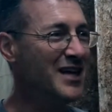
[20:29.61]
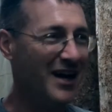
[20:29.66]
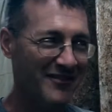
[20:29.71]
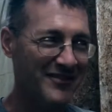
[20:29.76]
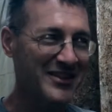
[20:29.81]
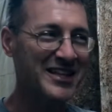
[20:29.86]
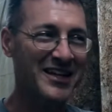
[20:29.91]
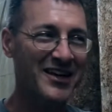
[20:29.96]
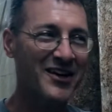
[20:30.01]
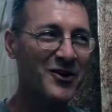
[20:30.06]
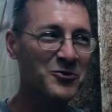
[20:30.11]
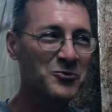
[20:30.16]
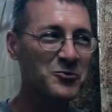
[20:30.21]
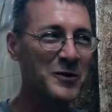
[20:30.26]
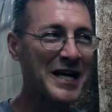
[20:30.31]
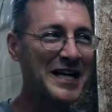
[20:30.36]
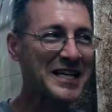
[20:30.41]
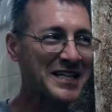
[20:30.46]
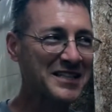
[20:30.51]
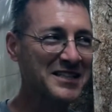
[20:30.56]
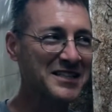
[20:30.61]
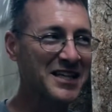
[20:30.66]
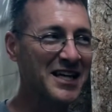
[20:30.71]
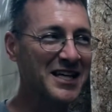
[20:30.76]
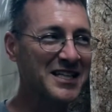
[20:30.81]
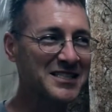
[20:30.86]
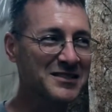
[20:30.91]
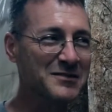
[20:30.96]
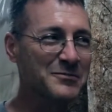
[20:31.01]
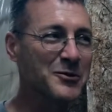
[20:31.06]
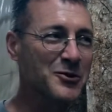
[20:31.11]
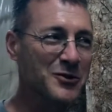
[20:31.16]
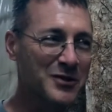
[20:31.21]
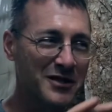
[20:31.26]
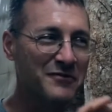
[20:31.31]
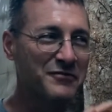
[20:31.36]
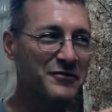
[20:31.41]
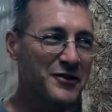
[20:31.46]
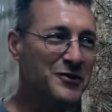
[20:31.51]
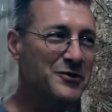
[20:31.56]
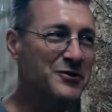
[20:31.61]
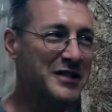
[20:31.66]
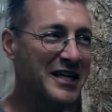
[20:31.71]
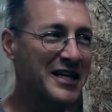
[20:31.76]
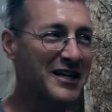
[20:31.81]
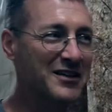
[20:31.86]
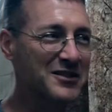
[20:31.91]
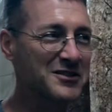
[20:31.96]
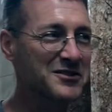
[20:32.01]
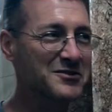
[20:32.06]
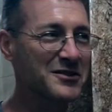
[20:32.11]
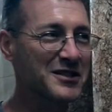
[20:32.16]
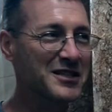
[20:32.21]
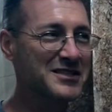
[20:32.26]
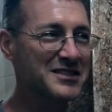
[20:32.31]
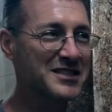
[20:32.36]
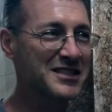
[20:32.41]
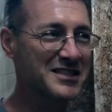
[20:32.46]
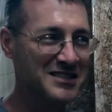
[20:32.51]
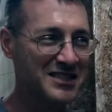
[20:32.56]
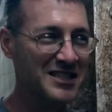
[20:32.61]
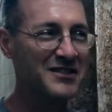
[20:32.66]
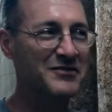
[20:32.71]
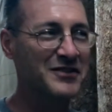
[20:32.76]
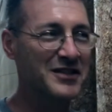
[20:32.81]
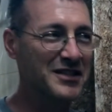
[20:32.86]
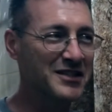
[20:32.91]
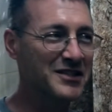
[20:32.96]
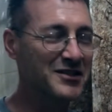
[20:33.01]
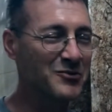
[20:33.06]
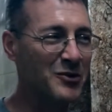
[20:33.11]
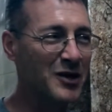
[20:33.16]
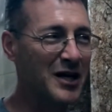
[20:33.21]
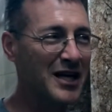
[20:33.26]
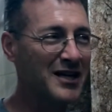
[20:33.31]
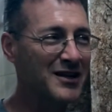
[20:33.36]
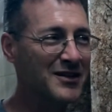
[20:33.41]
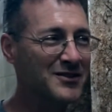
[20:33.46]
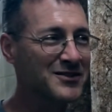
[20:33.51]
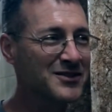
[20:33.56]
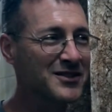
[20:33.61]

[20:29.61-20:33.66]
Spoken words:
I mean, they are recognizable in a few characteristics, even in the wild.